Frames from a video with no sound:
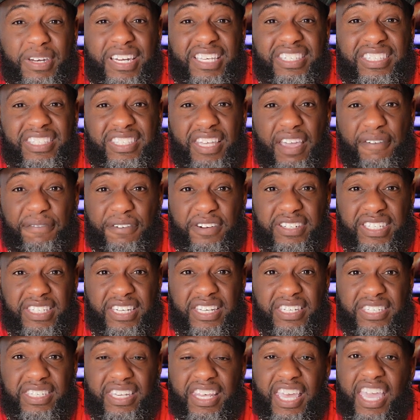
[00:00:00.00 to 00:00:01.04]
of these
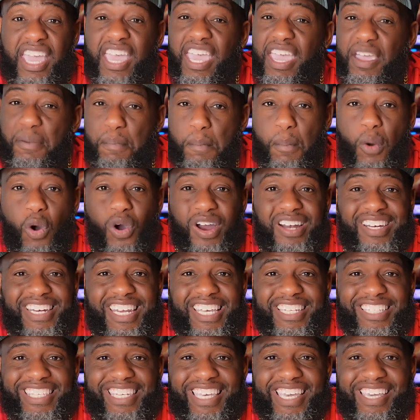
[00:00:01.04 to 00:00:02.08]
differences in more
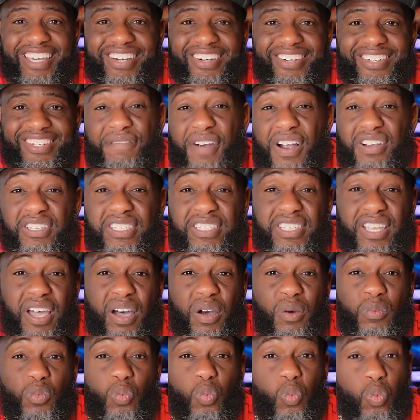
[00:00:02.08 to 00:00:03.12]
detail. First
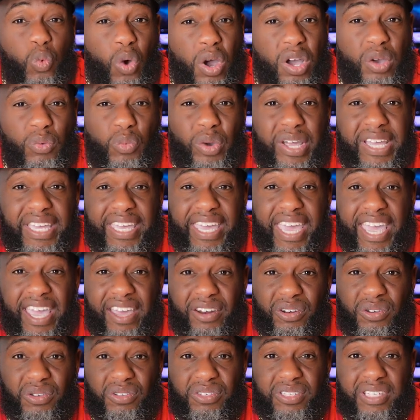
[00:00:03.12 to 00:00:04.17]
up, woodwick
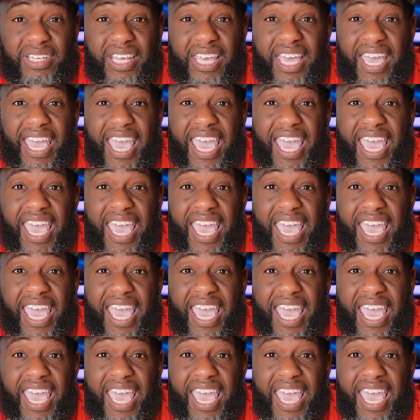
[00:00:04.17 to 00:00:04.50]
candles.